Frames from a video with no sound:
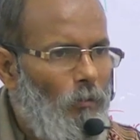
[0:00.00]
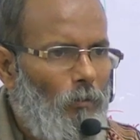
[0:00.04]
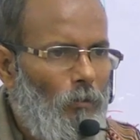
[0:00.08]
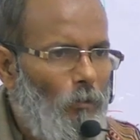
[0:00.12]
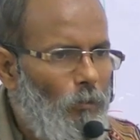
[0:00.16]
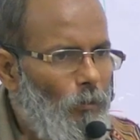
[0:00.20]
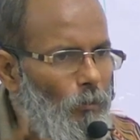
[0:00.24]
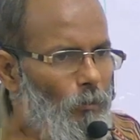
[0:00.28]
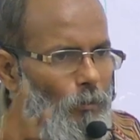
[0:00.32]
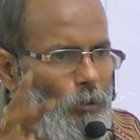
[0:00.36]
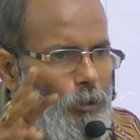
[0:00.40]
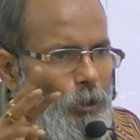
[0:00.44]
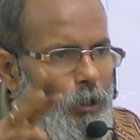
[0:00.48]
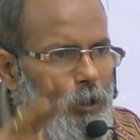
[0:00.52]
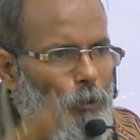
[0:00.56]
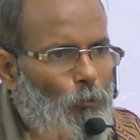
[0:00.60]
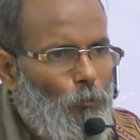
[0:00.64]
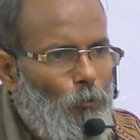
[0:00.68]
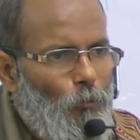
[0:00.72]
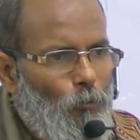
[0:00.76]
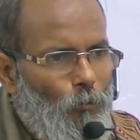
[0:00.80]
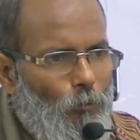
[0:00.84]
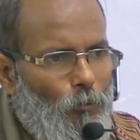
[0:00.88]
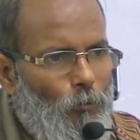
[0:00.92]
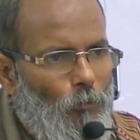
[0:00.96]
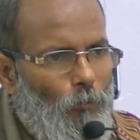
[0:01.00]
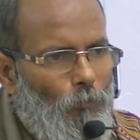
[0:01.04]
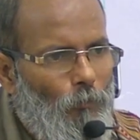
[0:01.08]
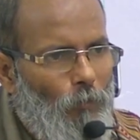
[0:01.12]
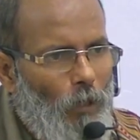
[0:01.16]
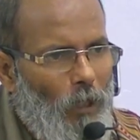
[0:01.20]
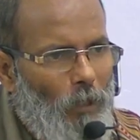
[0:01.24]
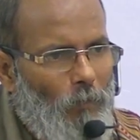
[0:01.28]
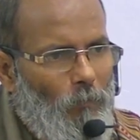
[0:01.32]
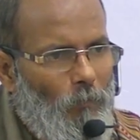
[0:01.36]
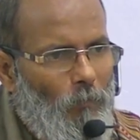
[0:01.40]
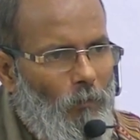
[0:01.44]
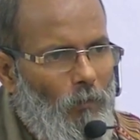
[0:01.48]
3 to
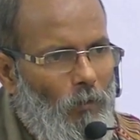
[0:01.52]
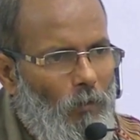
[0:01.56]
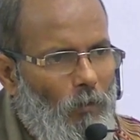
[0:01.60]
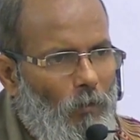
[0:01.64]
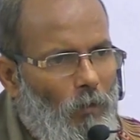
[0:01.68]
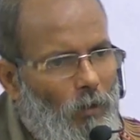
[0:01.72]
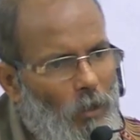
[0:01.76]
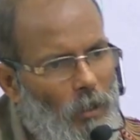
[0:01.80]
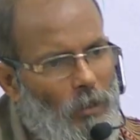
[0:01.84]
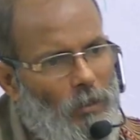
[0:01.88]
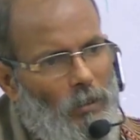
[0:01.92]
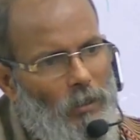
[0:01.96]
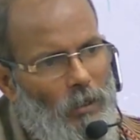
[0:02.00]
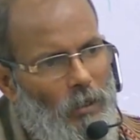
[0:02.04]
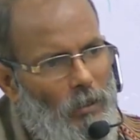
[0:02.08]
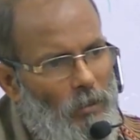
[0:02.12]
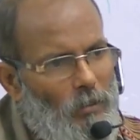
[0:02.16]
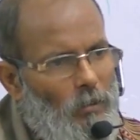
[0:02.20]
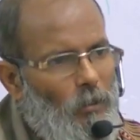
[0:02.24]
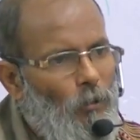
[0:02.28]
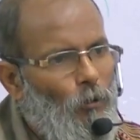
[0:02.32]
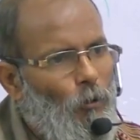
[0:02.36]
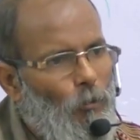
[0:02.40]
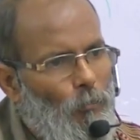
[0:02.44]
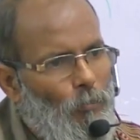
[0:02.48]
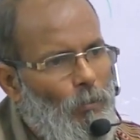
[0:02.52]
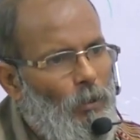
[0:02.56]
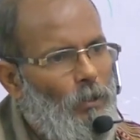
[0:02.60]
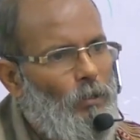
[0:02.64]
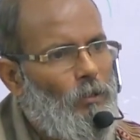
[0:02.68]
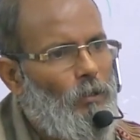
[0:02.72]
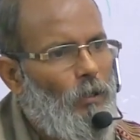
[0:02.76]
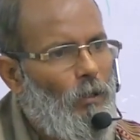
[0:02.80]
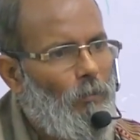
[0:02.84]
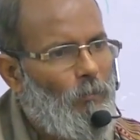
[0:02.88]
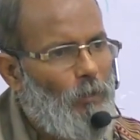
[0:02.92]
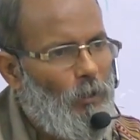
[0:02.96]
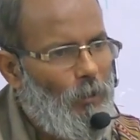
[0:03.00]
5, and there is a complex
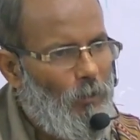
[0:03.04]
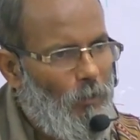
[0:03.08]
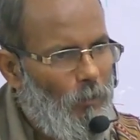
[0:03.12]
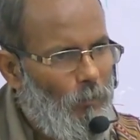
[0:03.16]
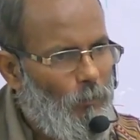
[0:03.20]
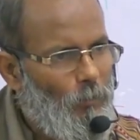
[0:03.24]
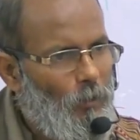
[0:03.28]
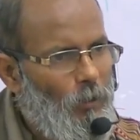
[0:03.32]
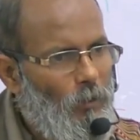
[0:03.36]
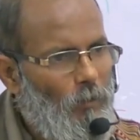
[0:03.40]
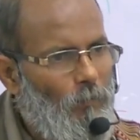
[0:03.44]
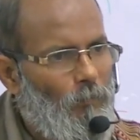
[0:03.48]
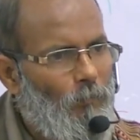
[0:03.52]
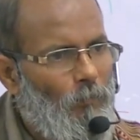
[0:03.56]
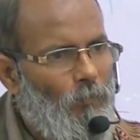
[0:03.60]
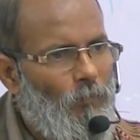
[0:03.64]
cavity of the